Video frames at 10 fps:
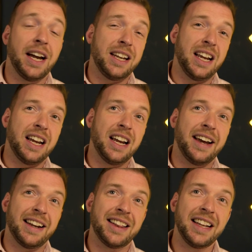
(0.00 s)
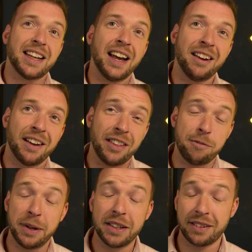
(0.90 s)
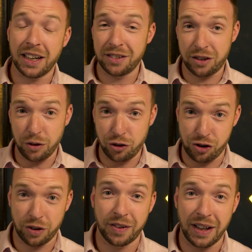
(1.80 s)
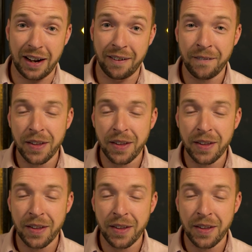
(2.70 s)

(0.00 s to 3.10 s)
And I think they've been designed to do just that.